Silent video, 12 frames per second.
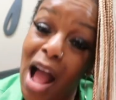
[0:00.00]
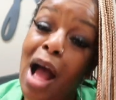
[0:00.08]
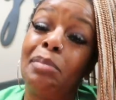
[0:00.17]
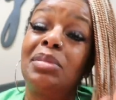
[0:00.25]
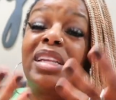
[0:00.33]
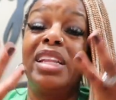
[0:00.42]

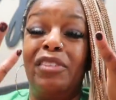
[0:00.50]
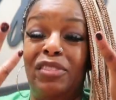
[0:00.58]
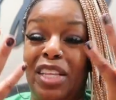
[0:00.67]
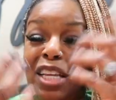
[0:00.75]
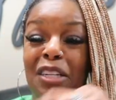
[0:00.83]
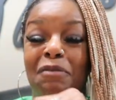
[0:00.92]
I'm
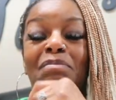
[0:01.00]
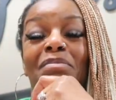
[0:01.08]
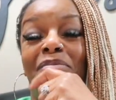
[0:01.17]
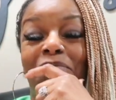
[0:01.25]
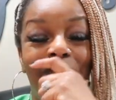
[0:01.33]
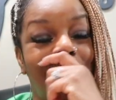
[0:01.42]
lifted.
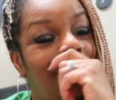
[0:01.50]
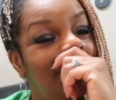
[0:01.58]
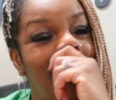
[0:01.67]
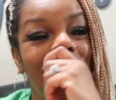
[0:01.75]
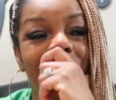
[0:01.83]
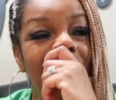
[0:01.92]

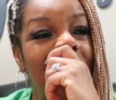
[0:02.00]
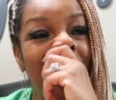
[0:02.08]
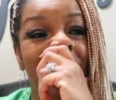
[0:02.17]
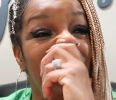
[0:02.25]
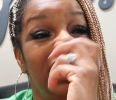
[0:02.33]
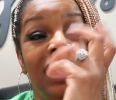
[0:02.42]

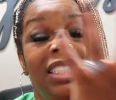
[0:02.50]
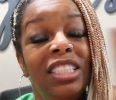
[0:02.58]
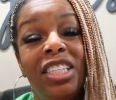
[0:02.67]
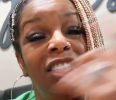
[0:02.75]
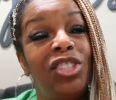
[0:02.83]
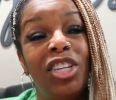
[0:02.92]
It's, it's,
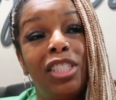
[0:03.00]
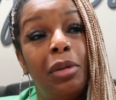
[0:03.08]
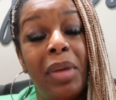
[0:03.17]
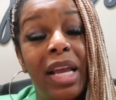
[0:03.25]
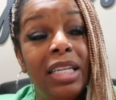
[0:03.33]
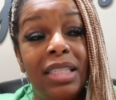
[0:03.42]
it's just
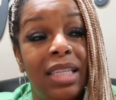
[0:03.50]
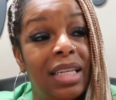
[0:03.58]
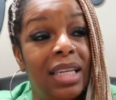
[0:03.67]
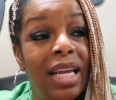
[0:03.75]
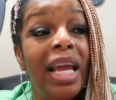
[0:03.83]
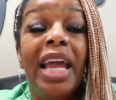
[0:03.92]

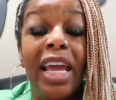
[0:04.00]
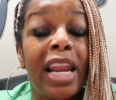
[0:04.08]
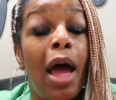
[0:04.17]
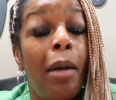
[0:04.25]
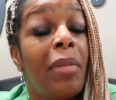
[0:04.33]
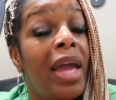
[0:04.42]
amazing. And
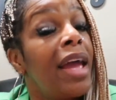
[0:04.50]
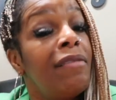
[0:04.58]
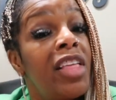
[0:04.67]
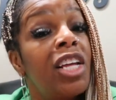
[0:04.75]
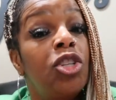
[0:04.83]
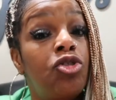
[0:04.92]
I may
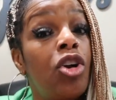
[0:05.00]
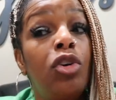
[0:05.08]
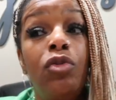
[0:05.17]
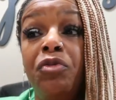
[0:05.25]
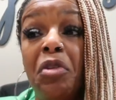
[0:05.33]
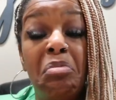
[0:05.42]
have that
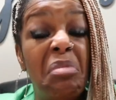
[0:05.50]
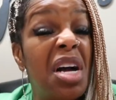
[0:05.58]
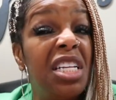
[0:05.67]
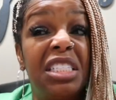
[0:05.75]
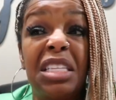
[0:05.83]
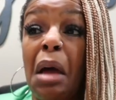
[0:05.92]
struggle for
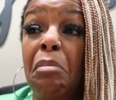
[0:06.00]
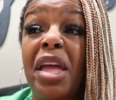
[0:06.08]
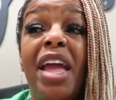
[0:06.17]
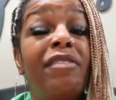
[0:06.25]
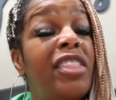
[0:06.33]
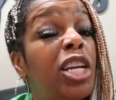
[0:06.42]
months. I
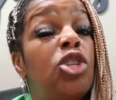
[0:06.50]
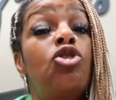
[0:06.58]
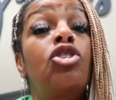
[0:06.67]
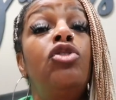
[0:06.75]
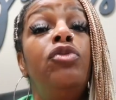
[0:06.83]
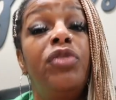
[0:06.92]
may have that
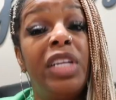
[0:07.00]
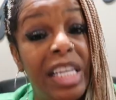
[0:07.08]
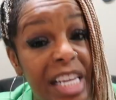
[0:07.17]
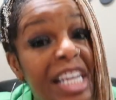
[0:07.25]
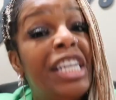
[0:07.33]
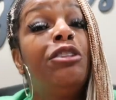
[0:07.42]
struggle for
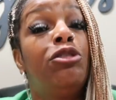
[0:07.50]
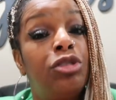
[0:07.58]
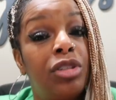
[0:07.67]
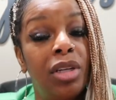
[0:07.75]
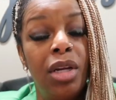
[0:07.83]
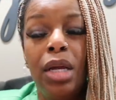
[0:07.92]

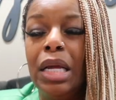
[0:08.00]
years.